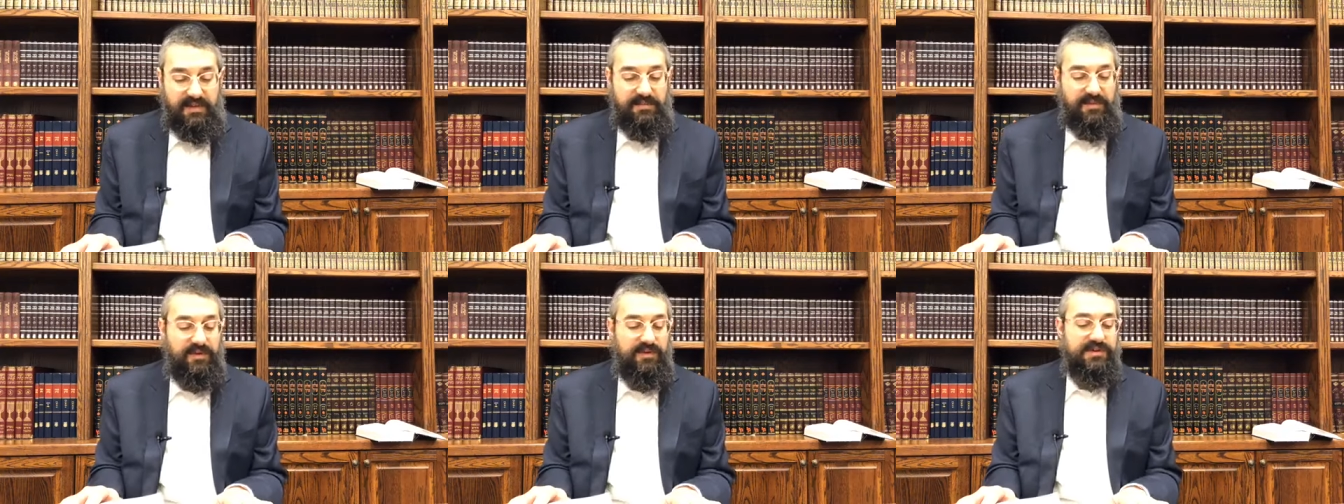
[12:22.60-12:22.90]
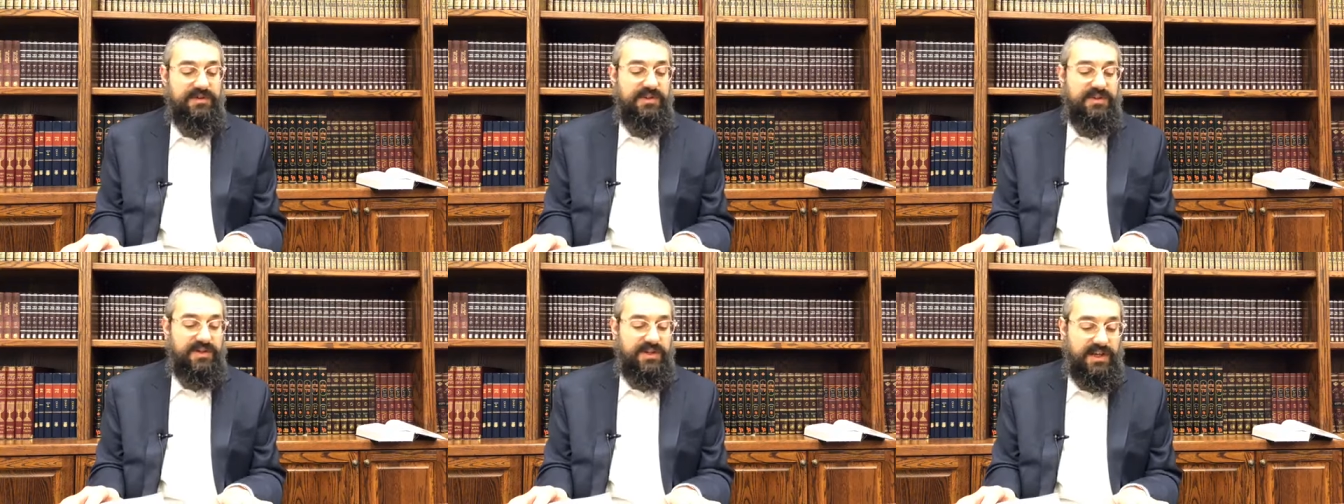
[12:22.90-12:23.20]
and
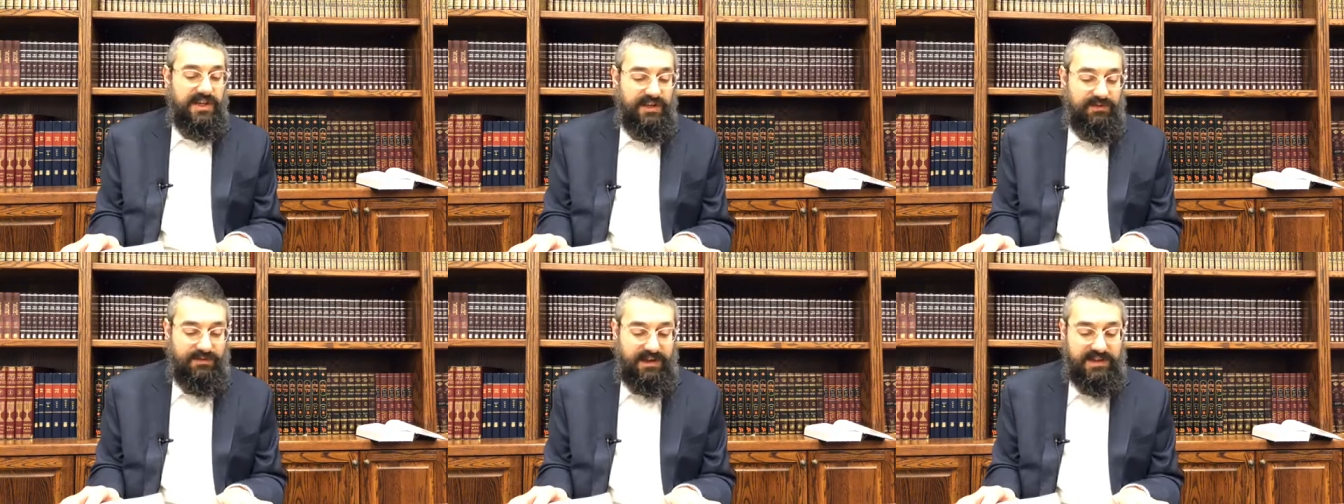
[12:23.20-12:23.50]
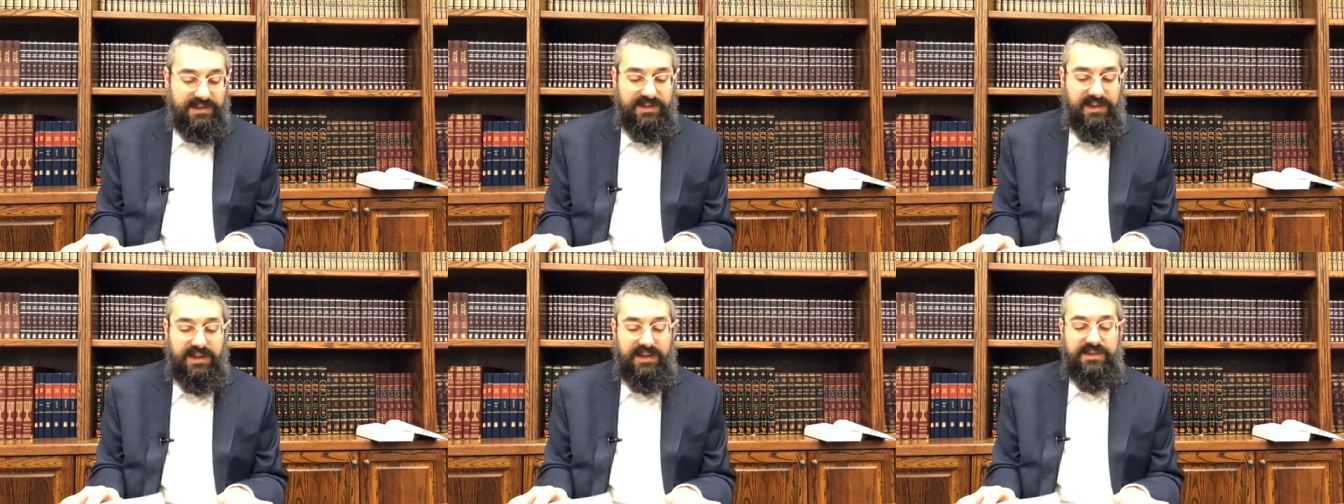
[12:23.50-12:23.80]
because the Shechina
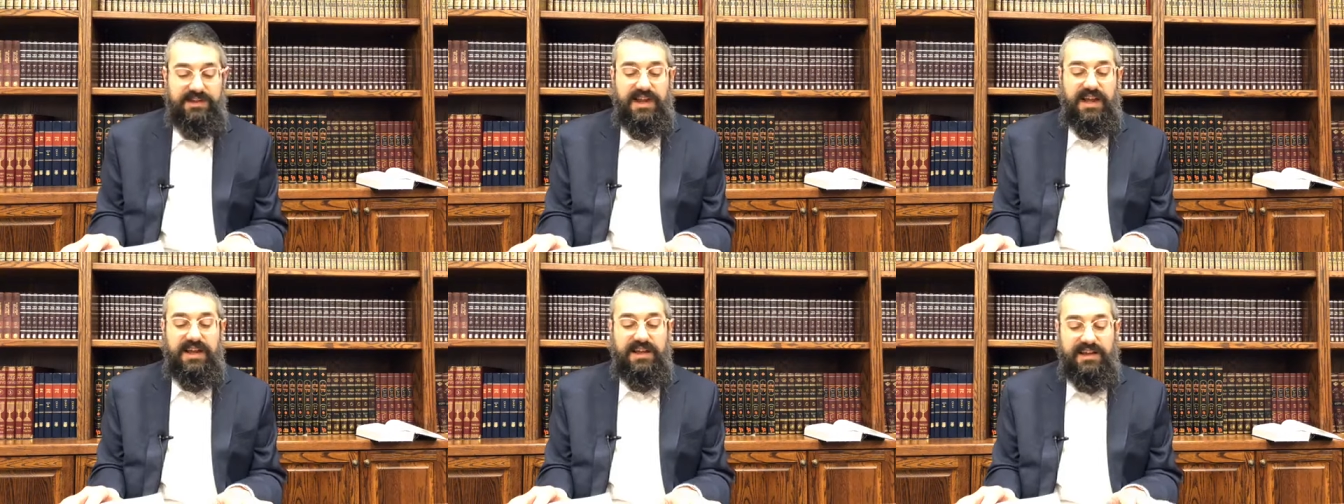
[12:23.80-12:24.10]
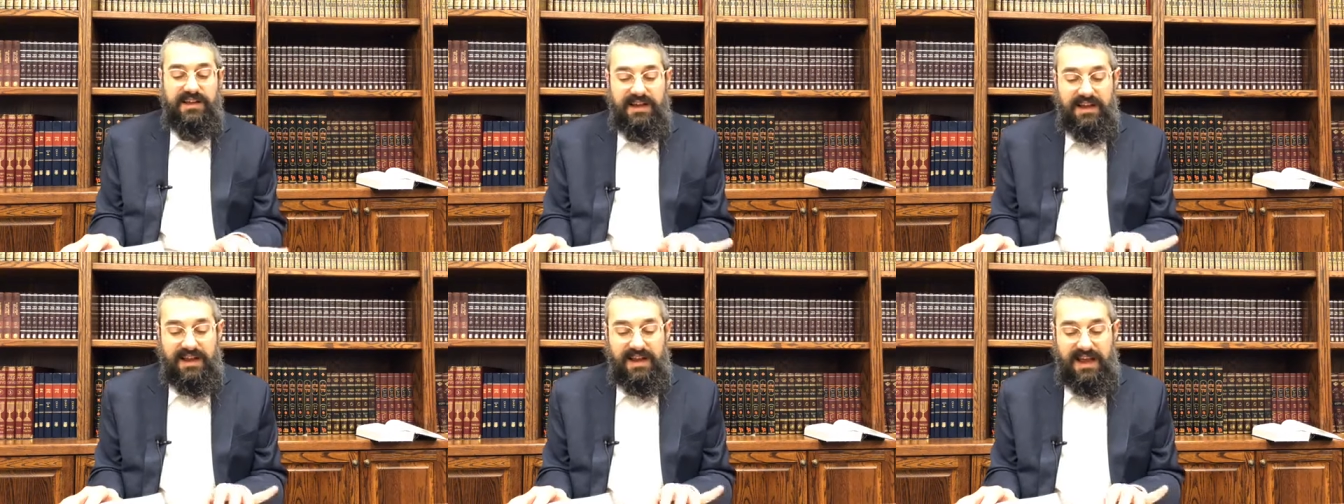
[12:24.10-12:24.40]
rests on his
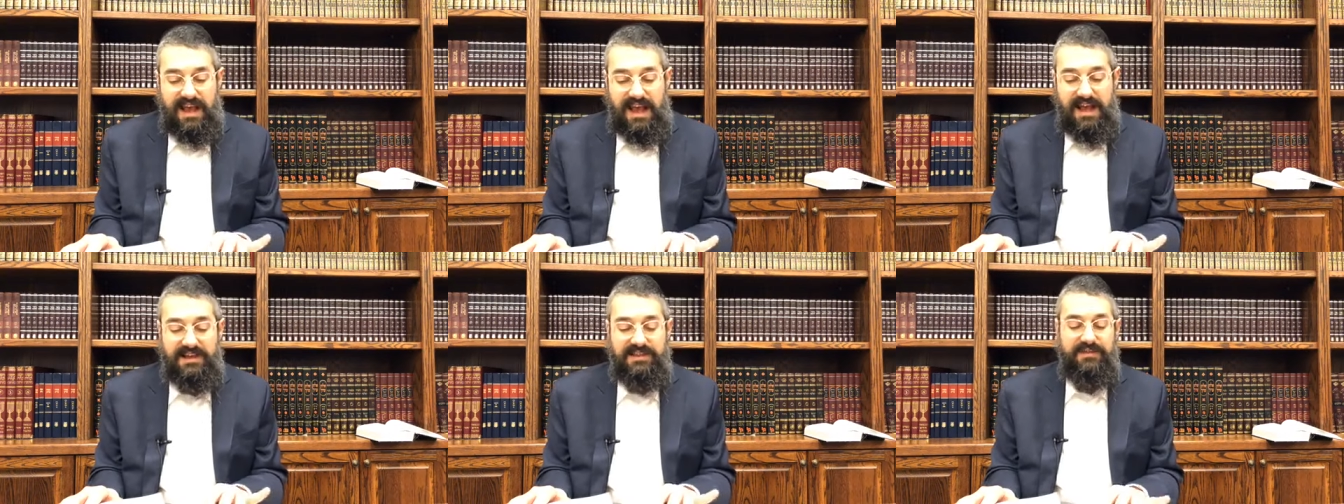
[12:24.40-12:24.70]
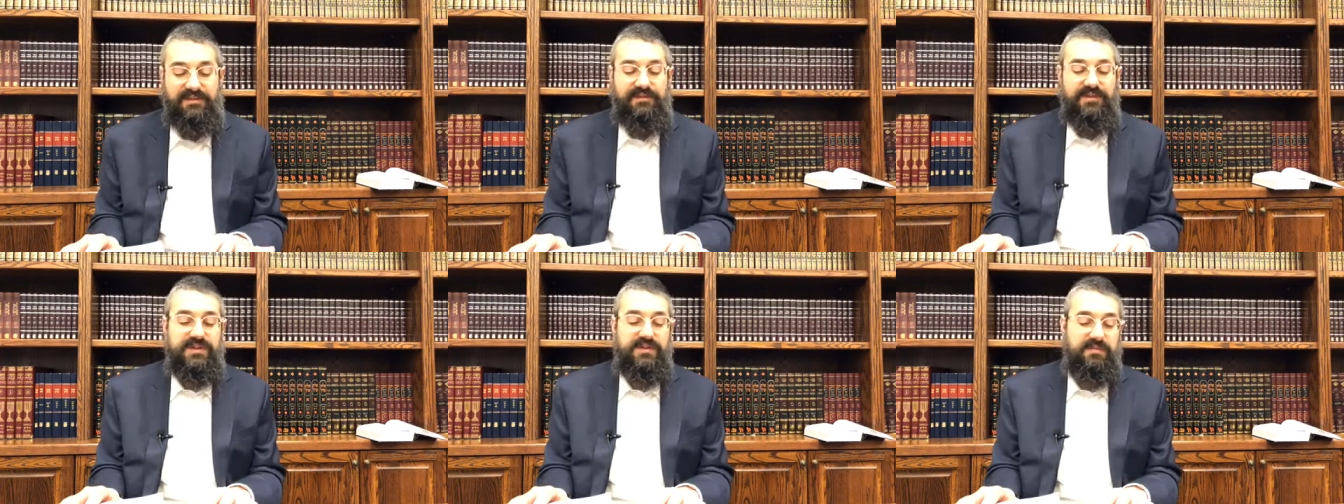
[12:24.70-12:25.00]
head,
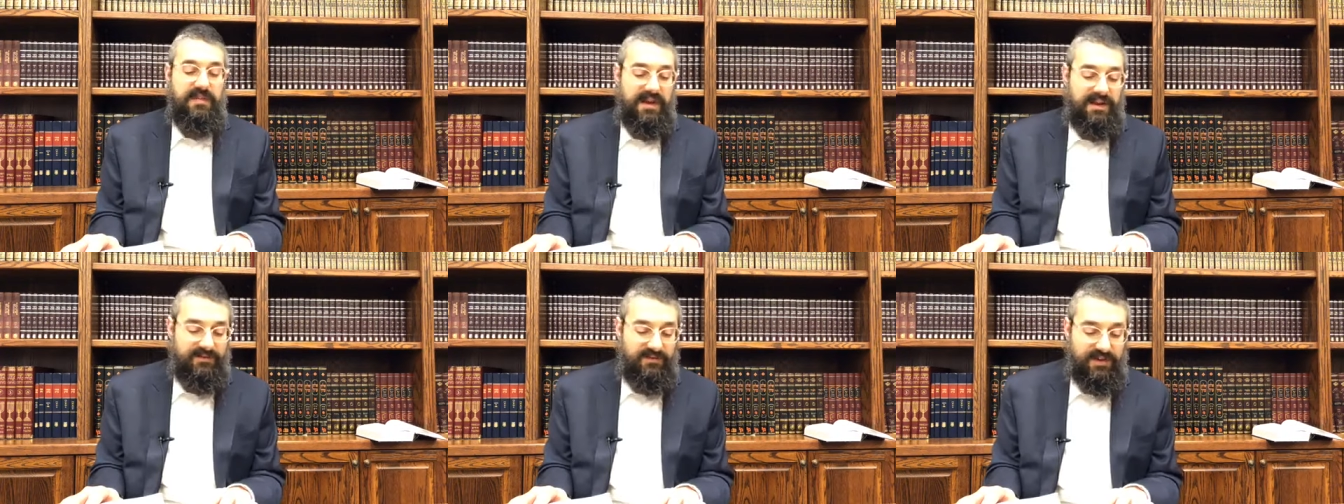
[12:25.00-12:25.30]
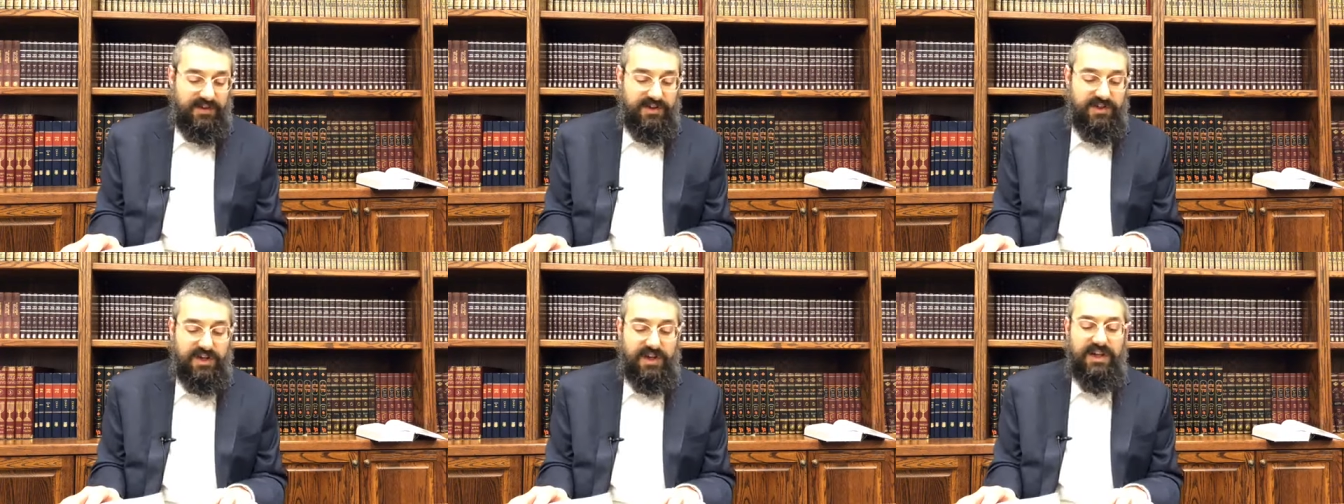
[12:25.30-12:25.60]
as a respect
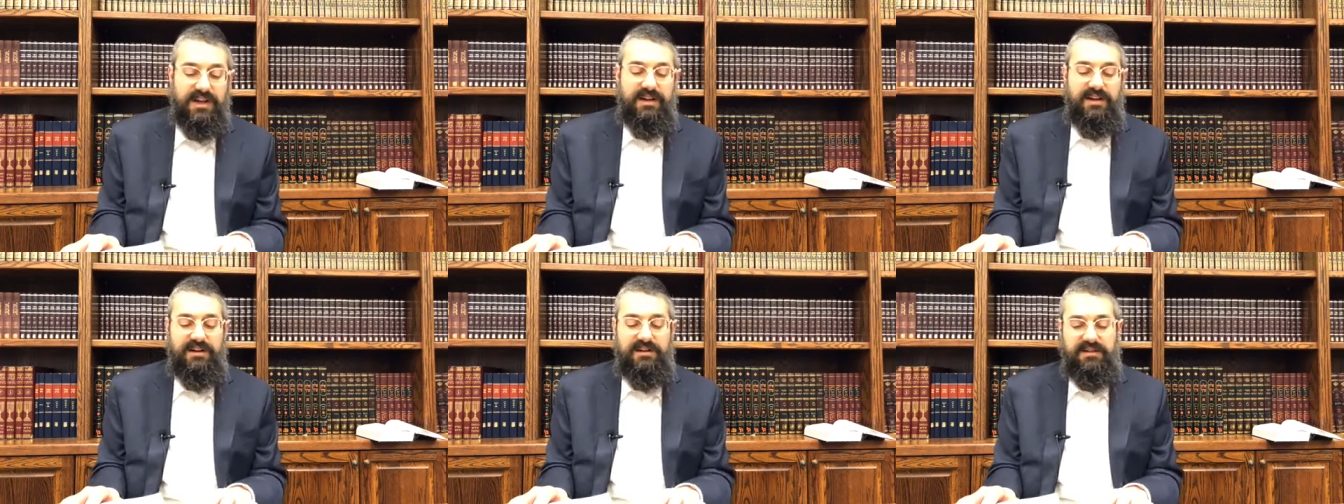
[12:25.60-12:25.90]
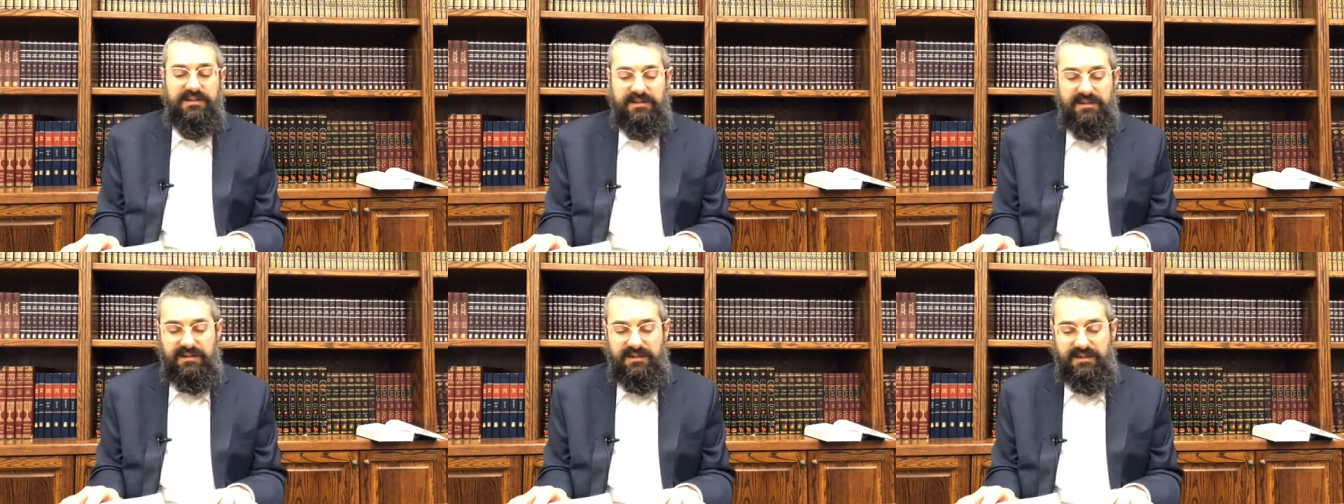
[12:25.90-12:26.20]
for the
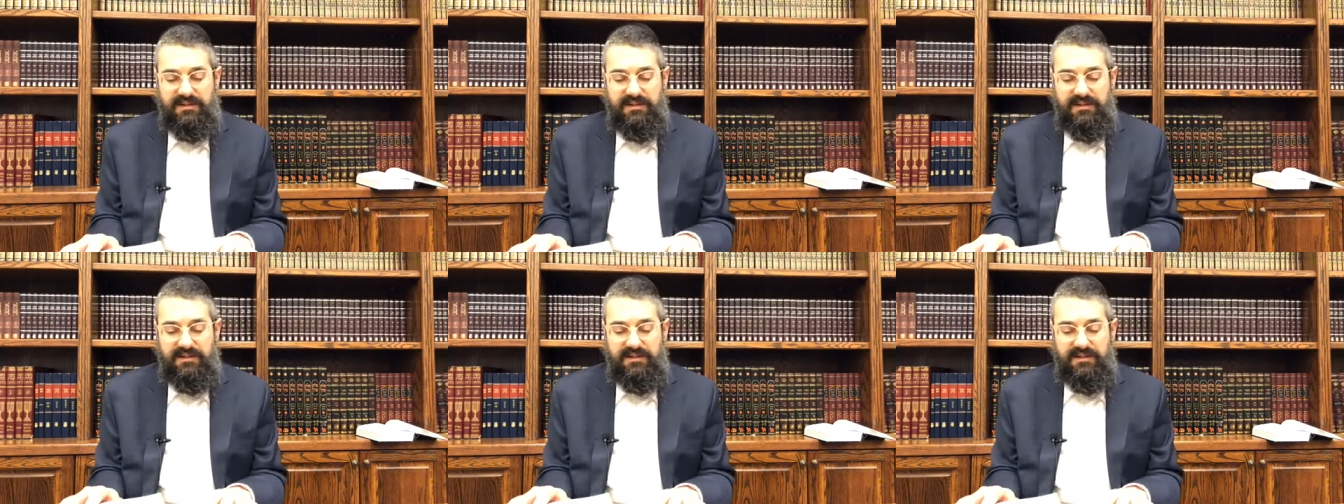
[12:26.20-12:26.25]
Shechina,